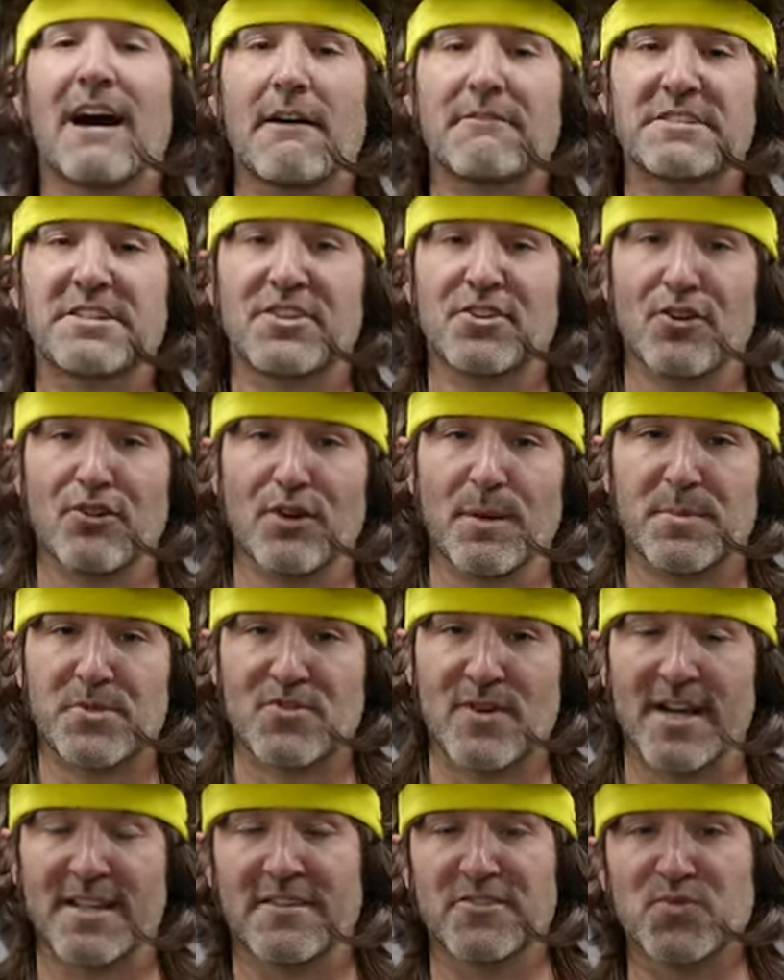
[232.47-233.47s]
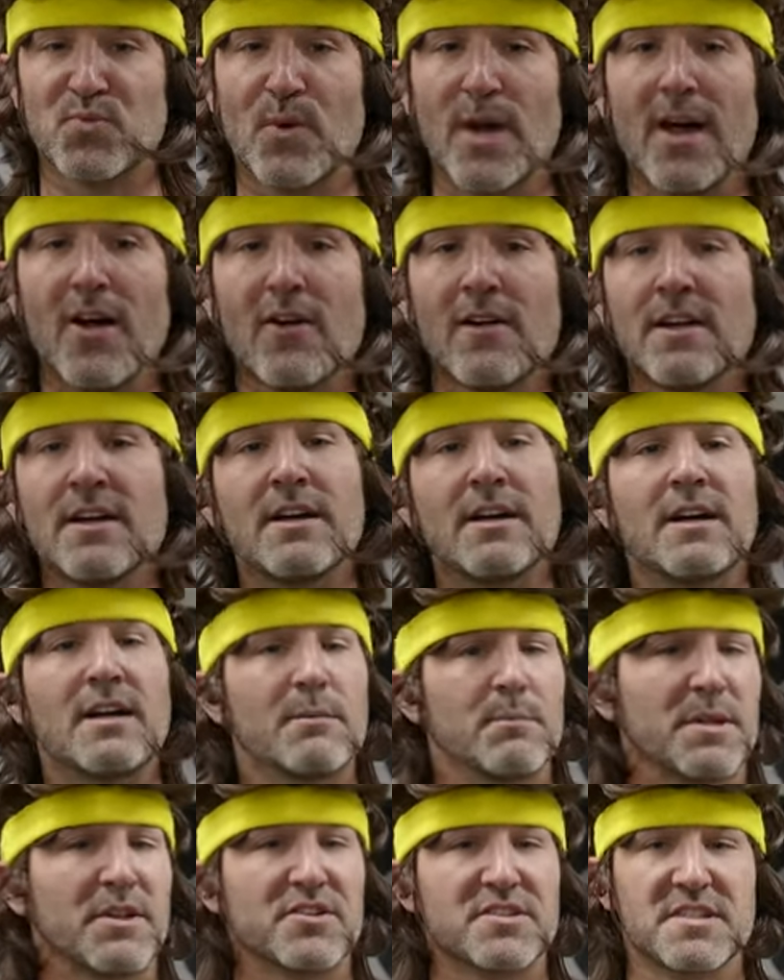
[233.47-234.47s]
Obviously, your grip strength as well,
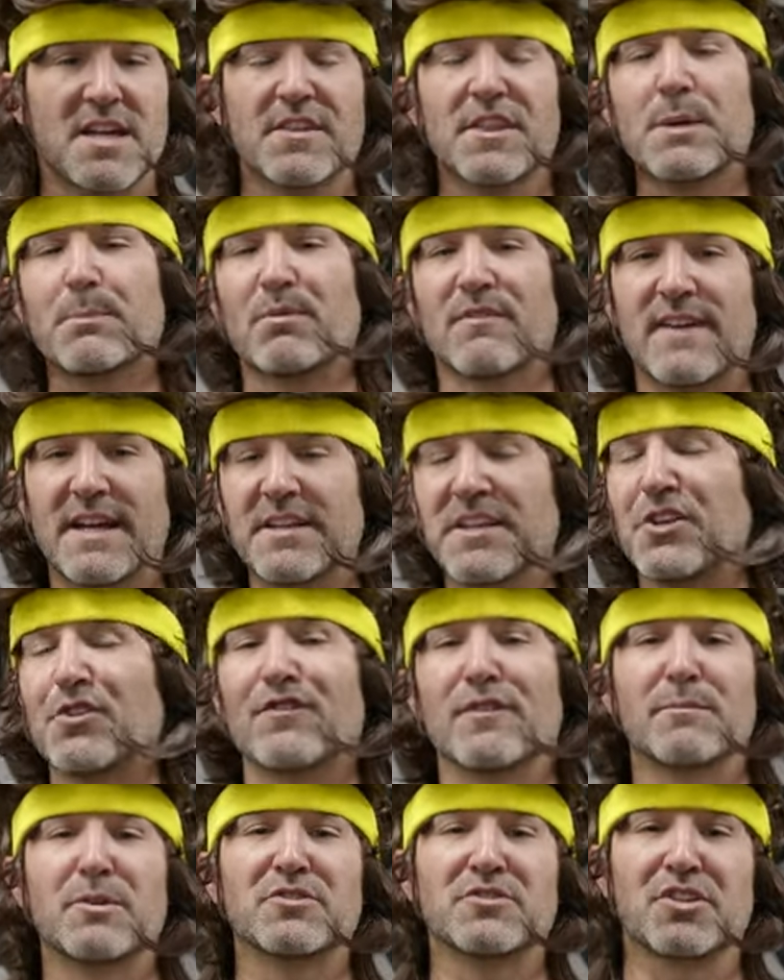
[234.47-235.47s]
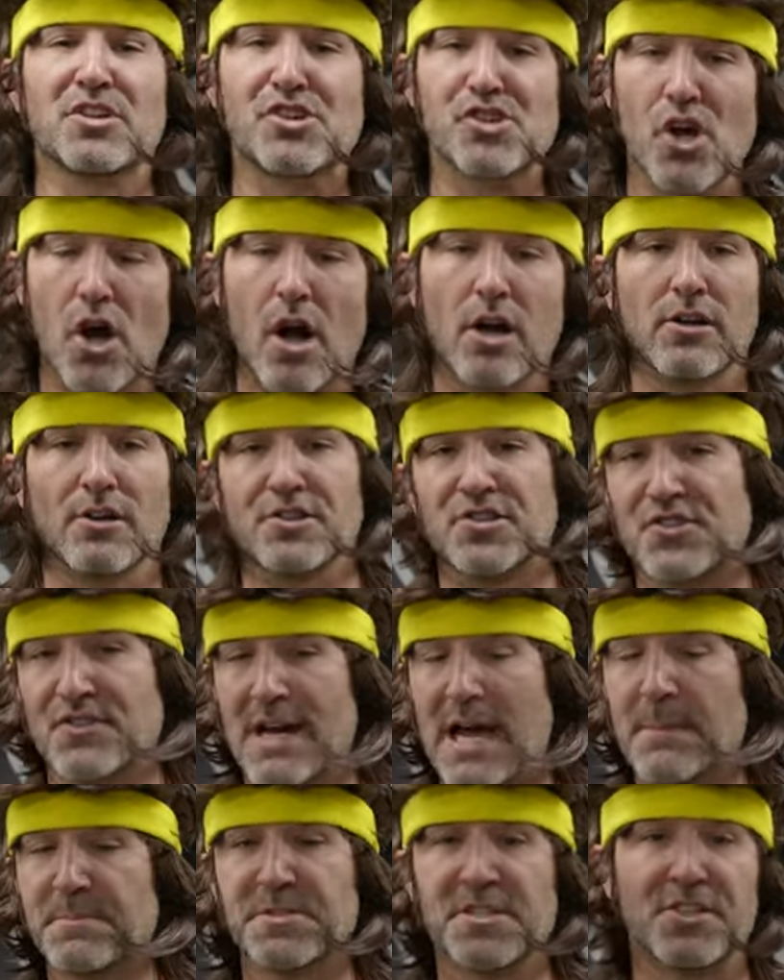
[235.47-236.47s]
but there's nothing preventing you from using chalk or
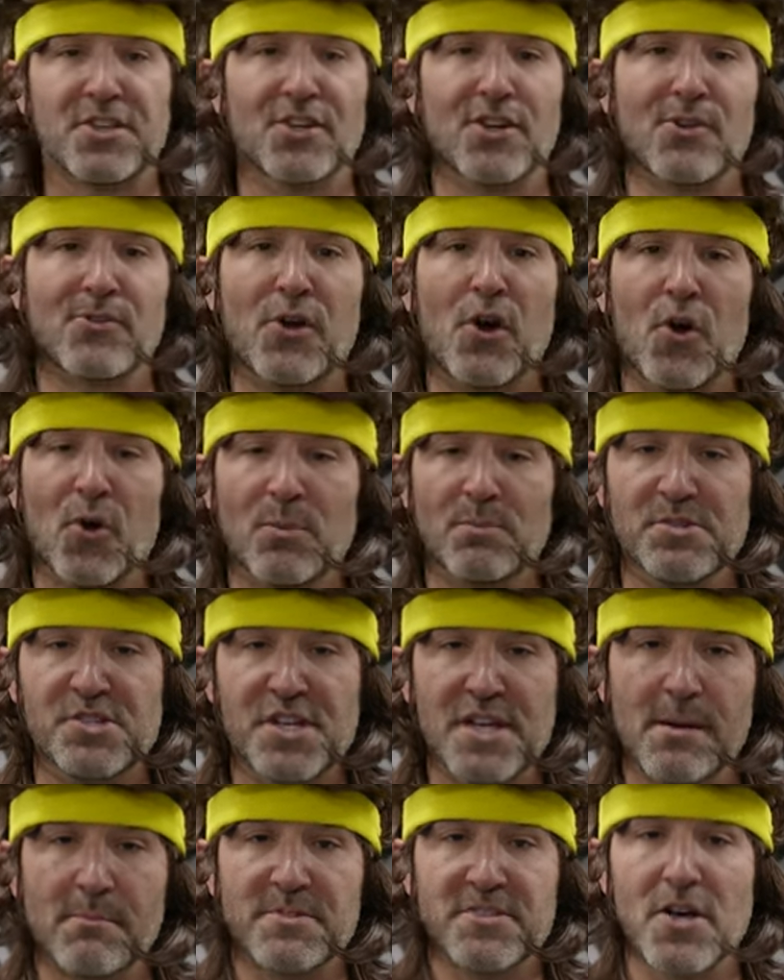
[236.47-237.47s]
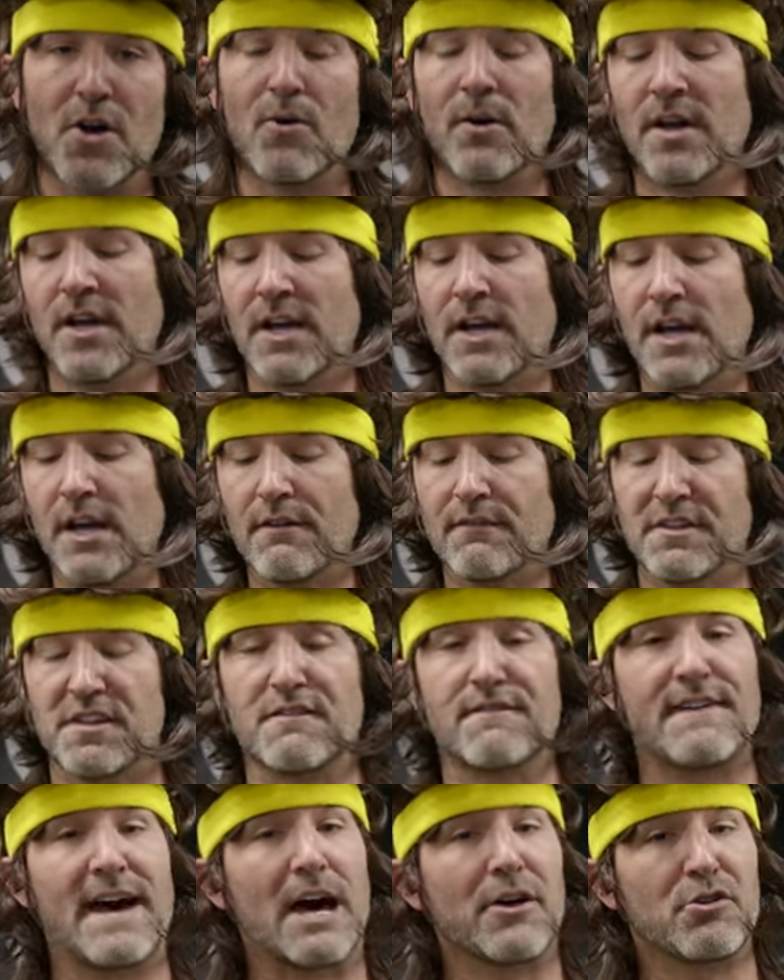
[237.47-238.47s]
straps in your own home gym. So for
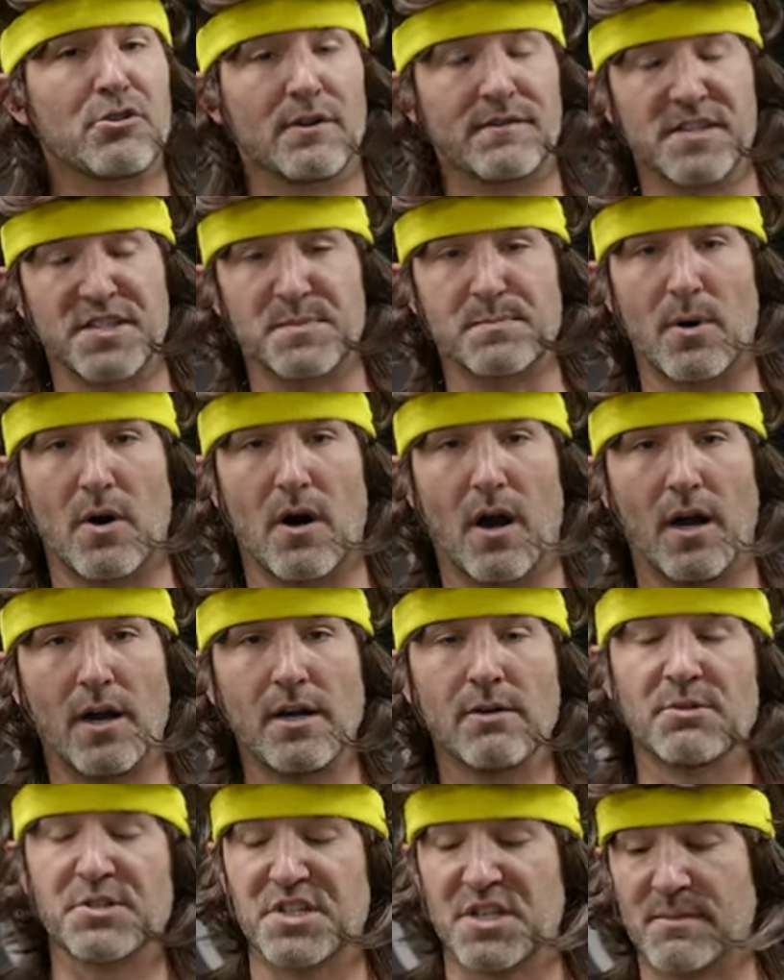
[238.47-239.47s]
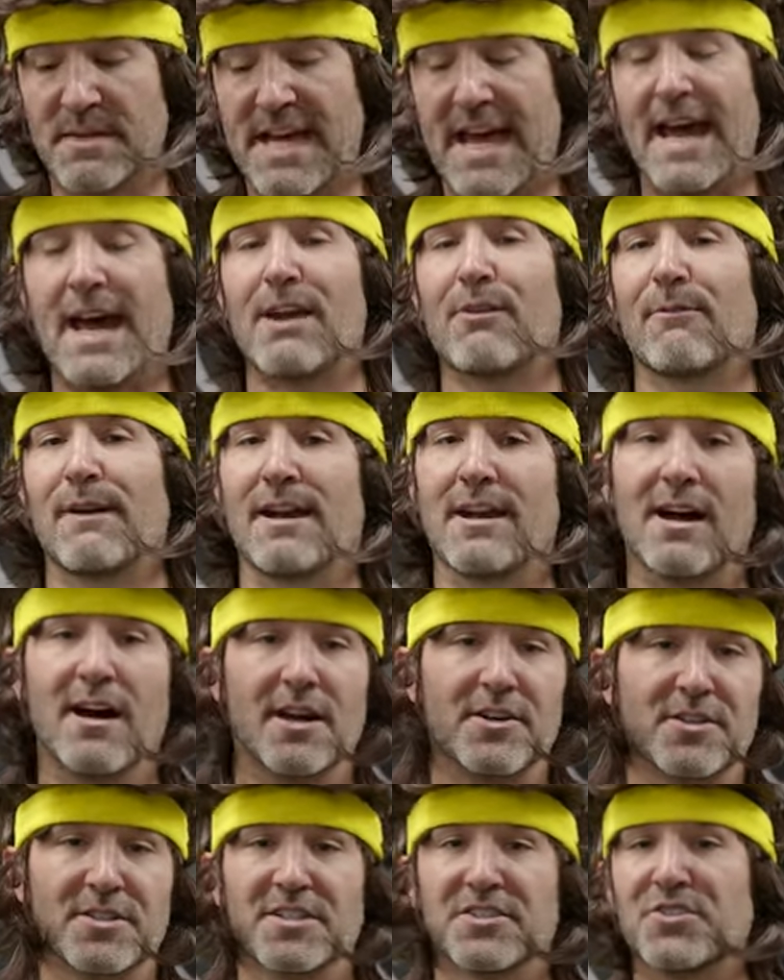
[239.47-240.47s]
the value of this bar, which can be had around
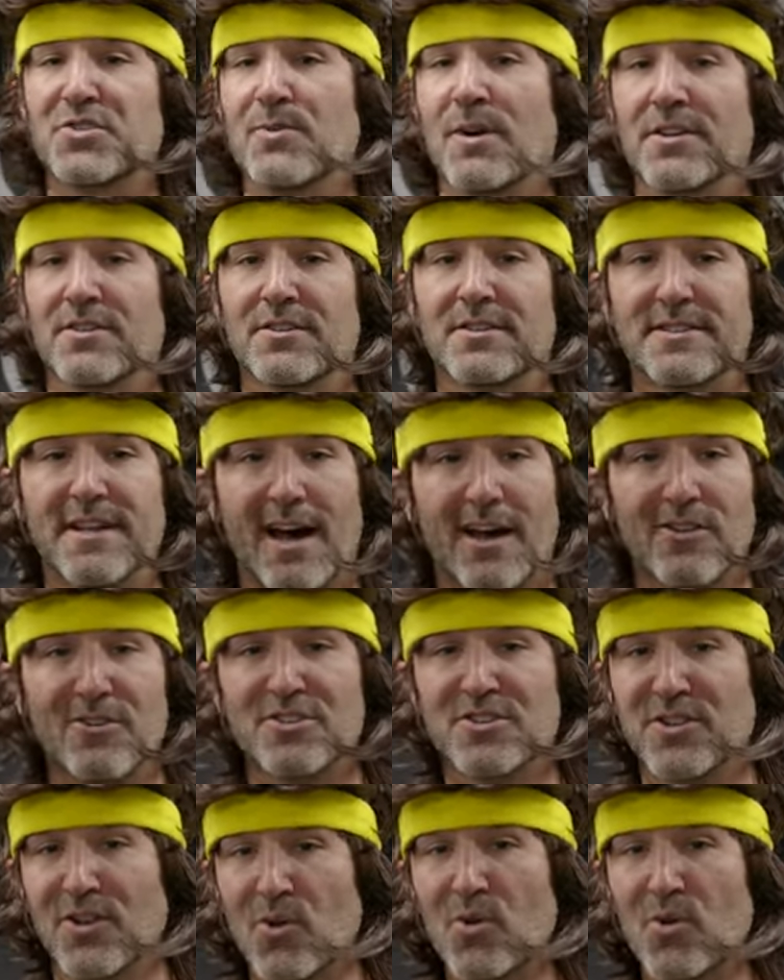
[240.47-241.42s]
$100 to $200